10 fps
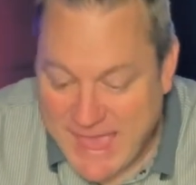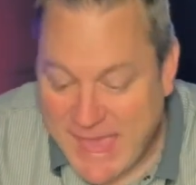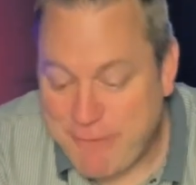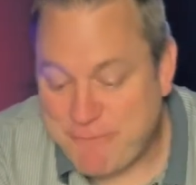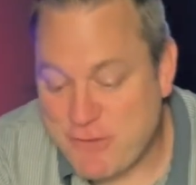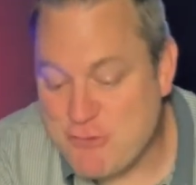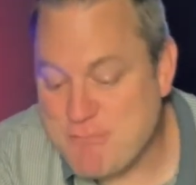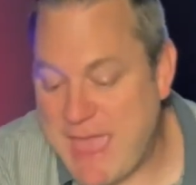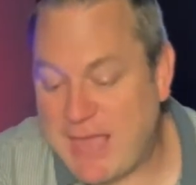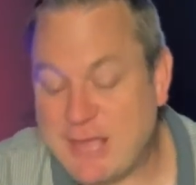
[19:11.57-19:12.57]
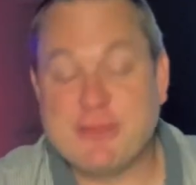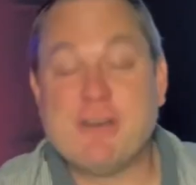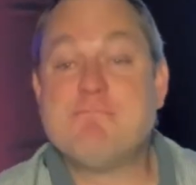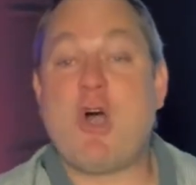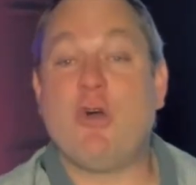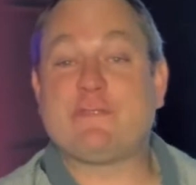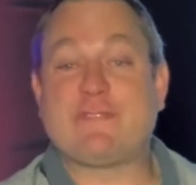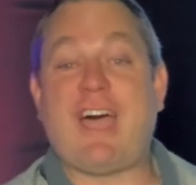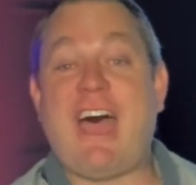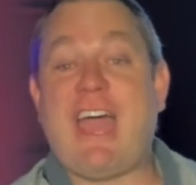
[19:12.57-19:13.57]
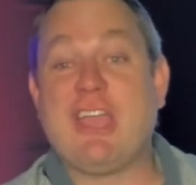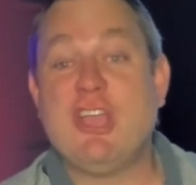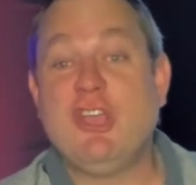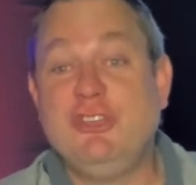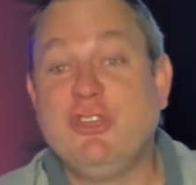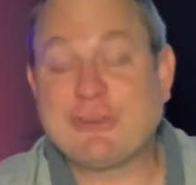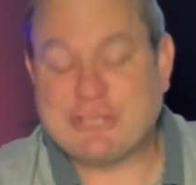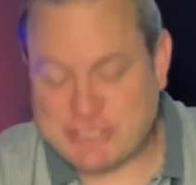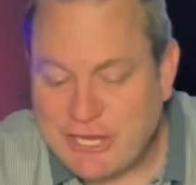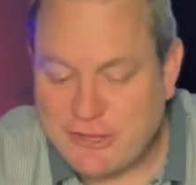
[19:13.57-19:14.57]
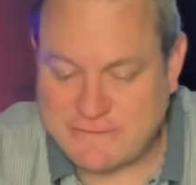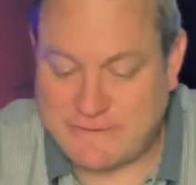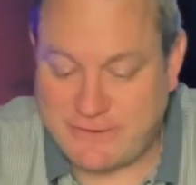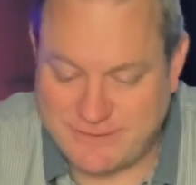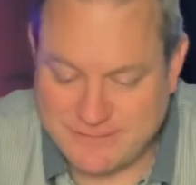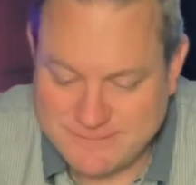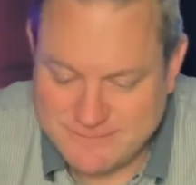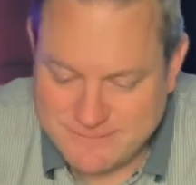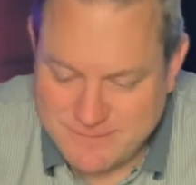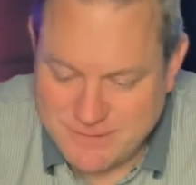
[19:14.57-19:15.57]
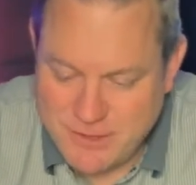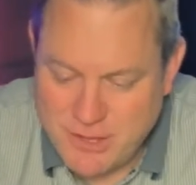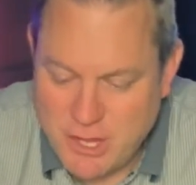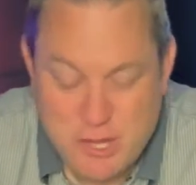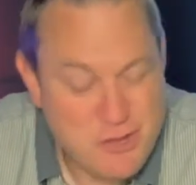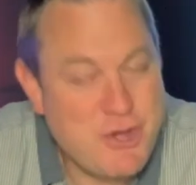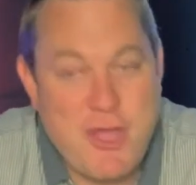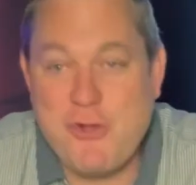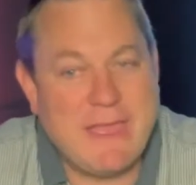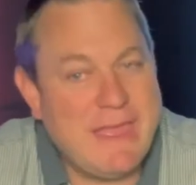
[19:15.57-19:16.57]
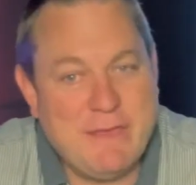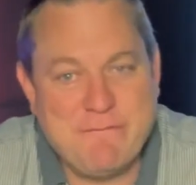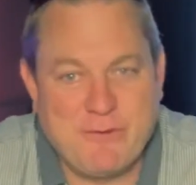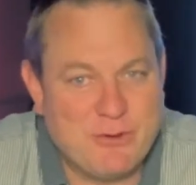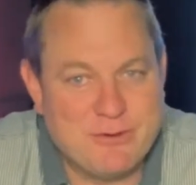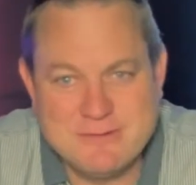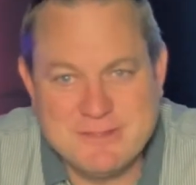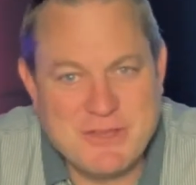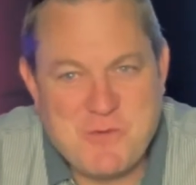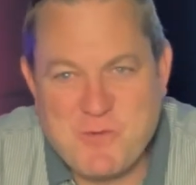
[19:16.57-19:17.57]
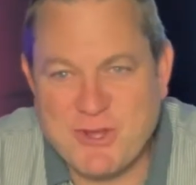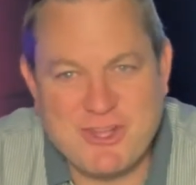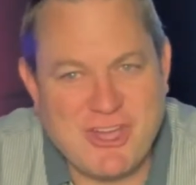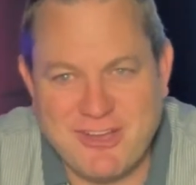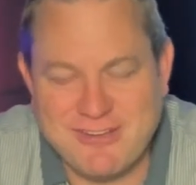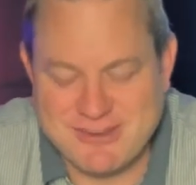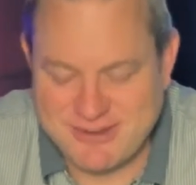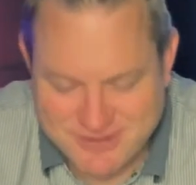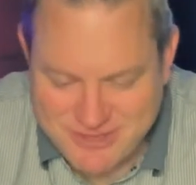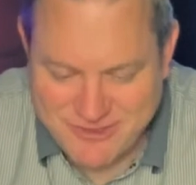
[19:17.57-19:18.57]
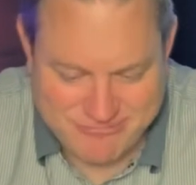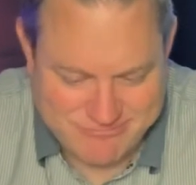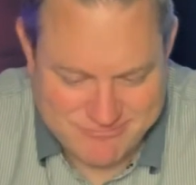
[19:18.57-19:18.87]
If you make the Most High your shelter, no evil will conquer you.